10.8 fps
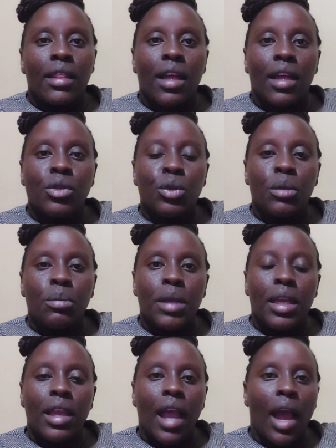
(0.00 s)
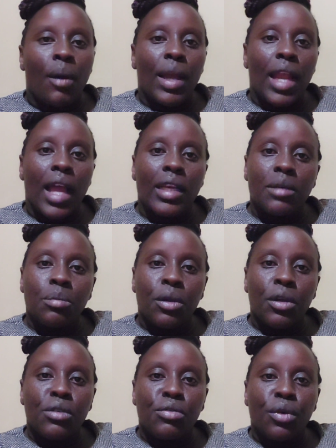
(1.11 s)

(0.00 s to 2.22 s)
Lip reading: that will be our learning point